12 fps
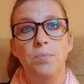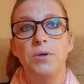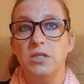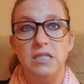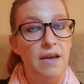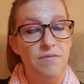
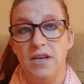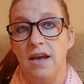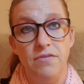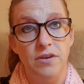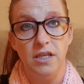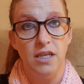because they'd
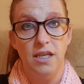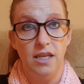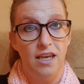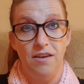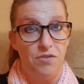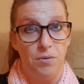never
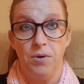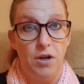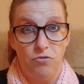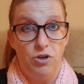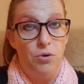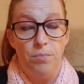give a
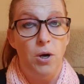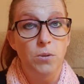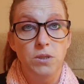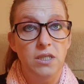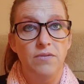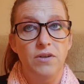real
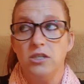motive.